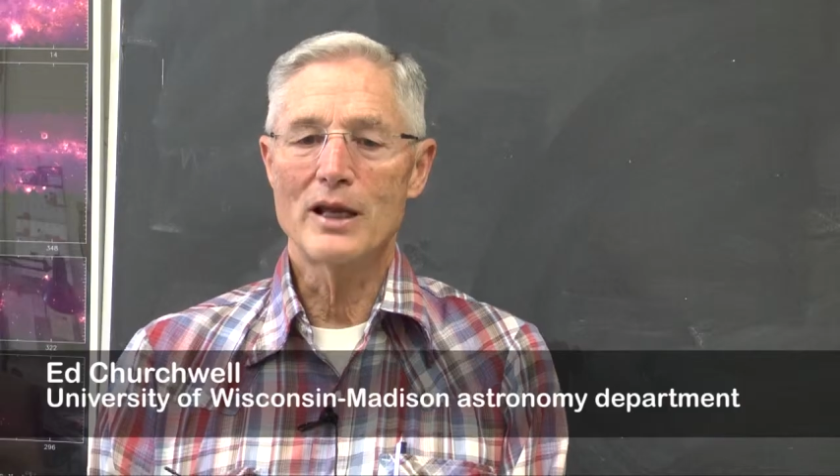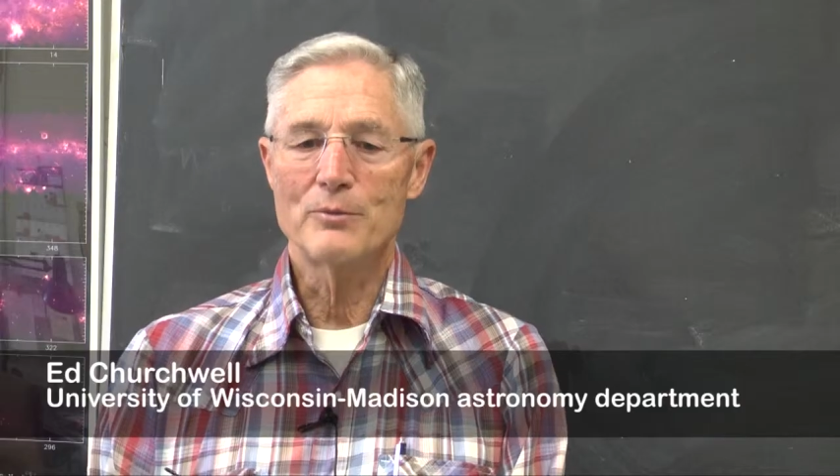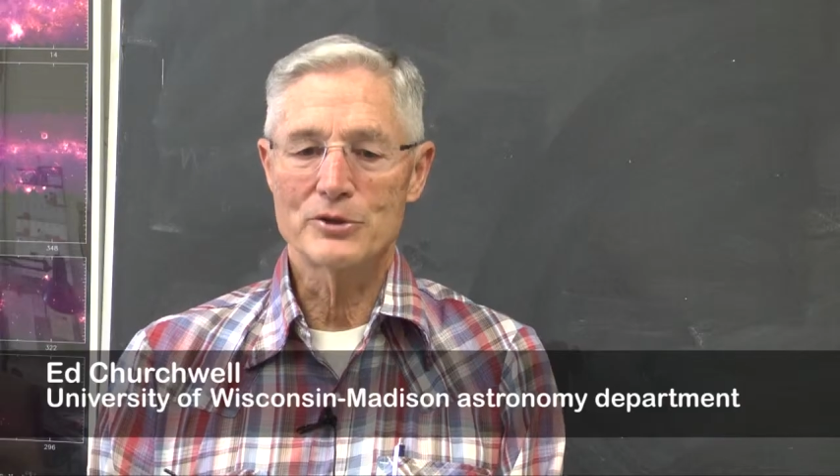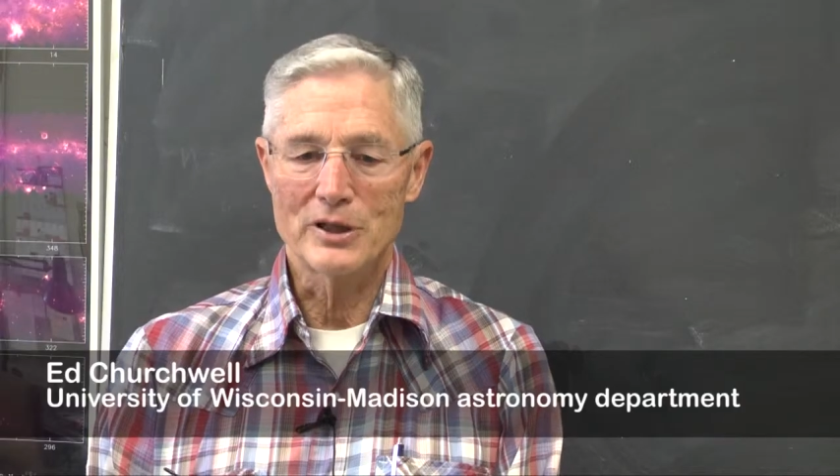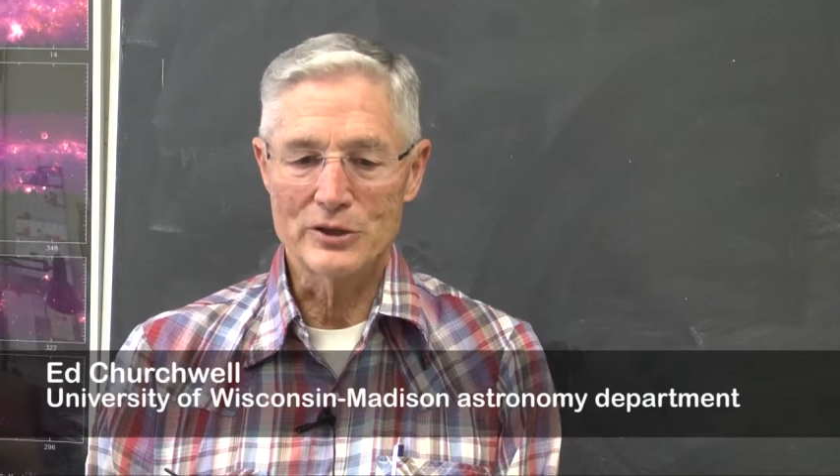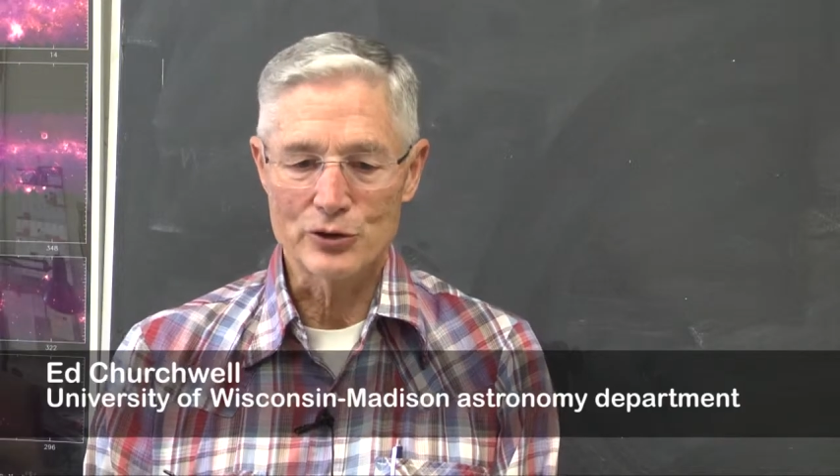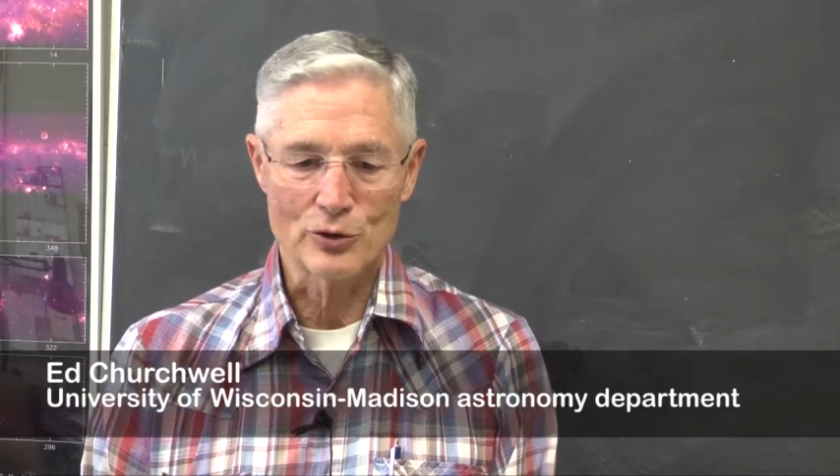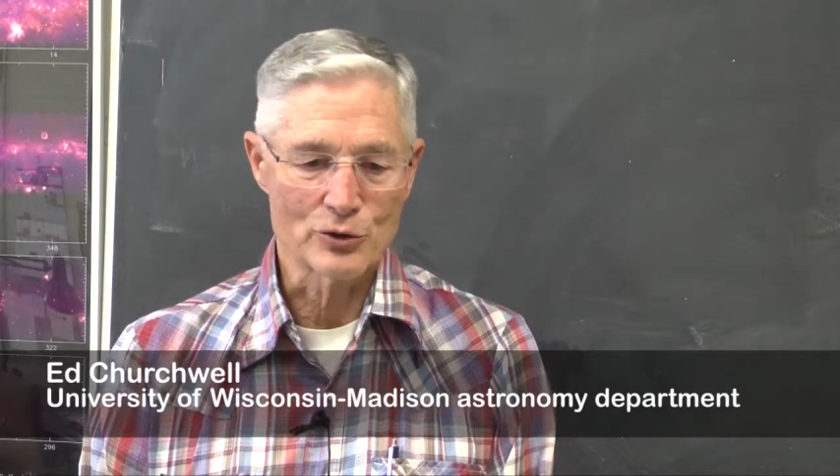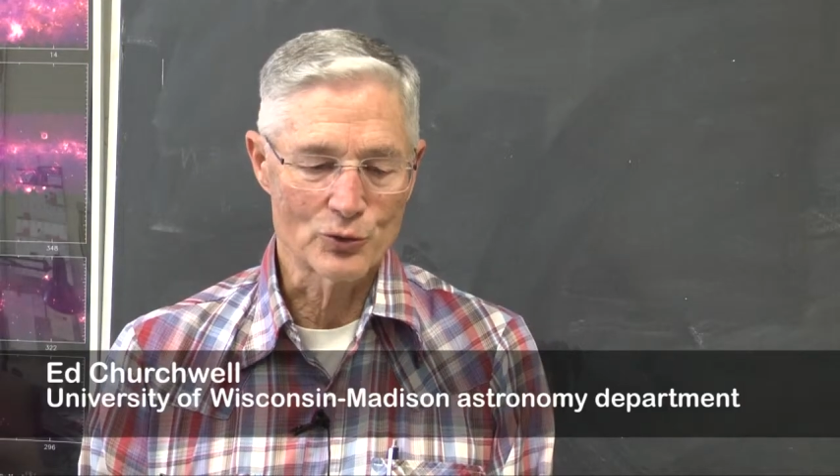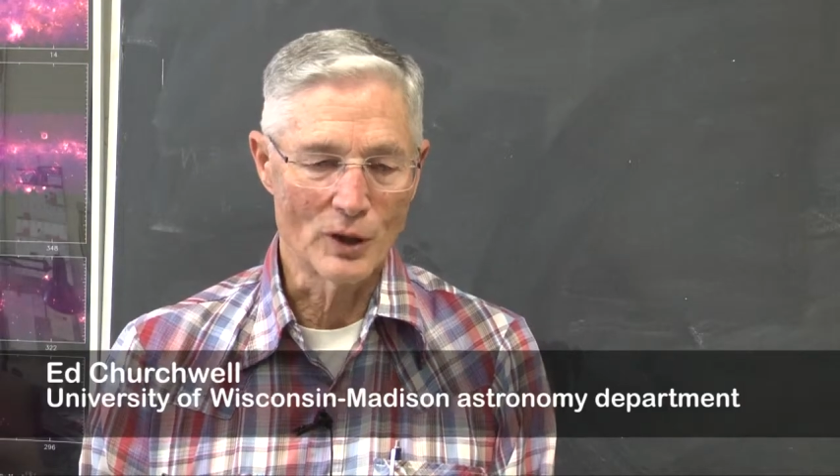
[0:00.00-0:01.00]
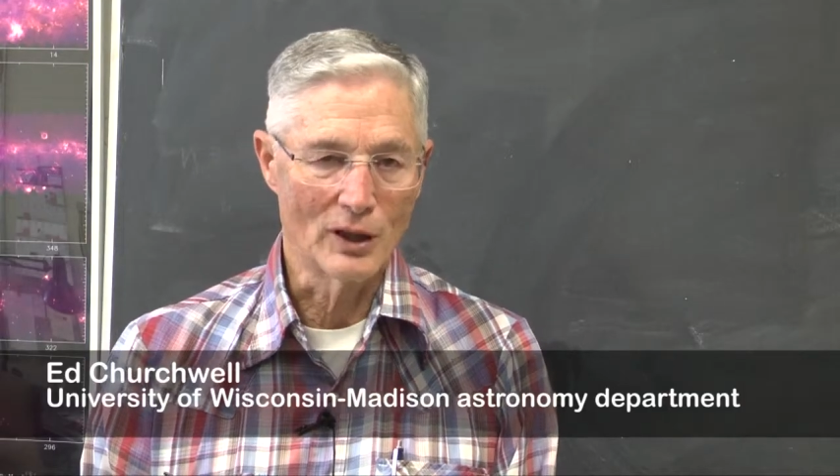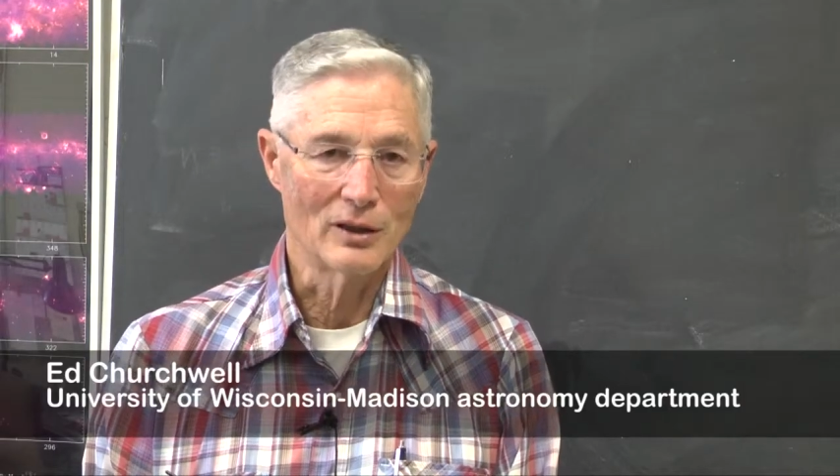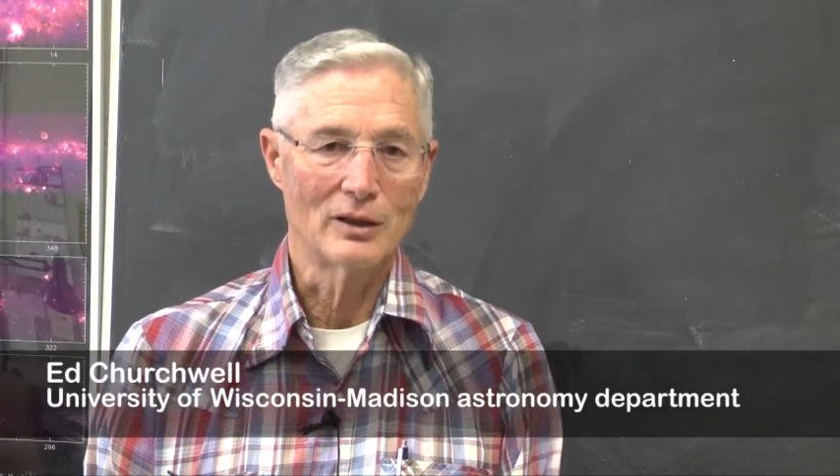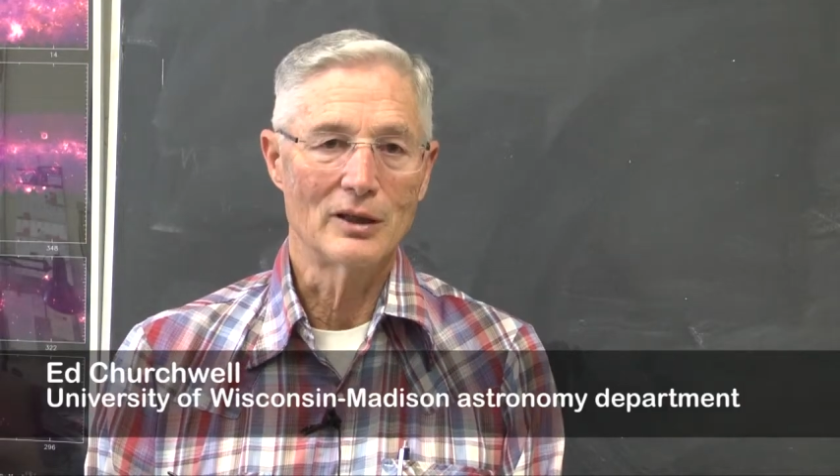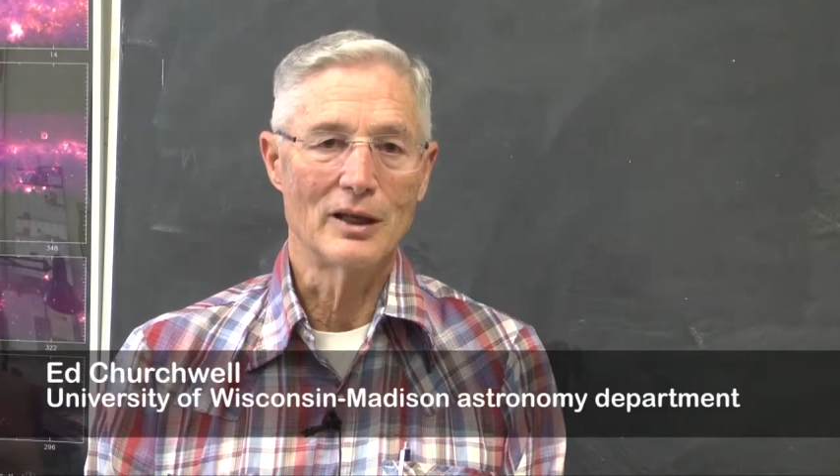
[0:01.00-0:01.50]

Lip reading: name is Ed Churchwell,